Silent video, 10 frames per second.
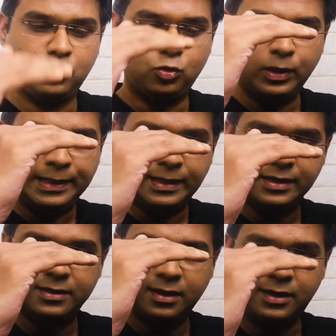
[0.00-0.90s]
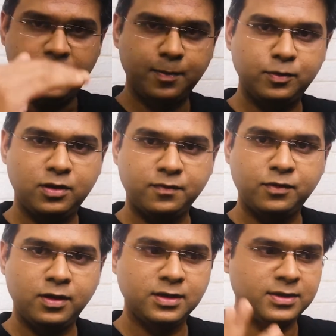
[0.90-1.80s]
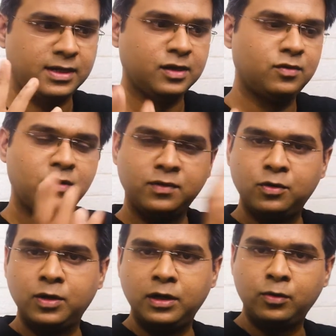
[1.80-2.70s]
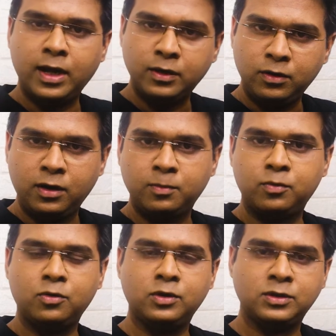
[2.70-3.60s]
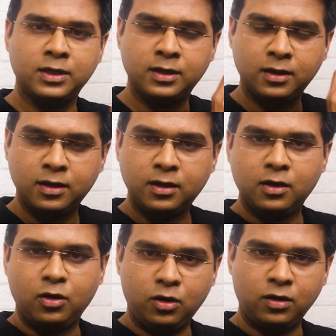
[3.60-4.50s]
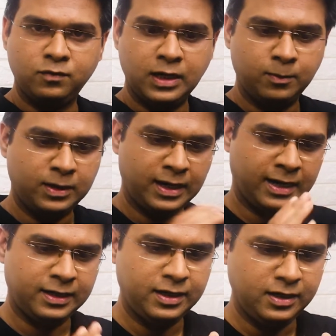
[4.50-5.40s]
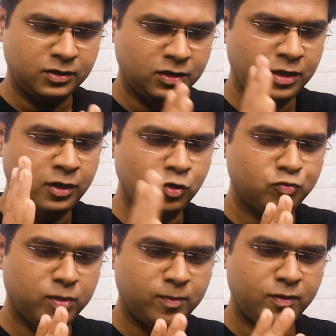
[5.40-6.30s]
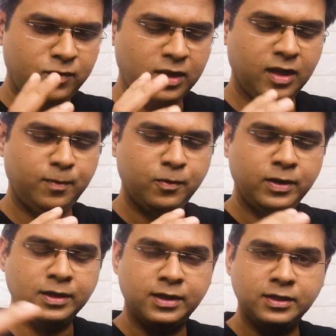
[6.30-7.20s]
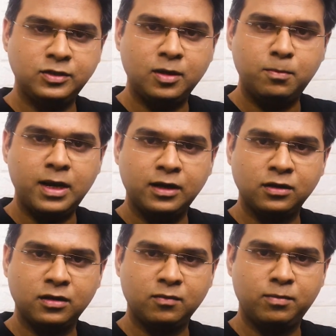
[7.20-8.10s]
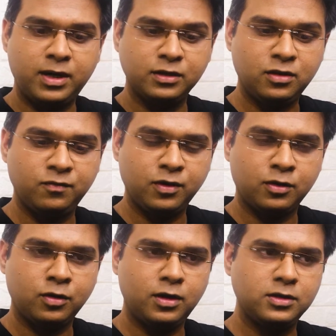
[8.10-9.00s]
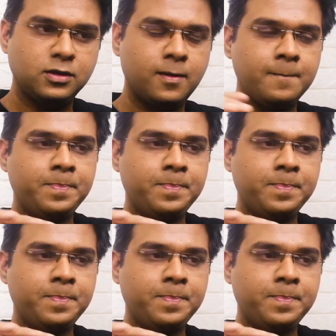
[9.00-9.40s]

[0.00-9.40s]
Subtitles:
To increase the depth of knowledge, that is where we go into annual reports and all of that. But at least the newspaper will help you increase the breadth of your knowledge.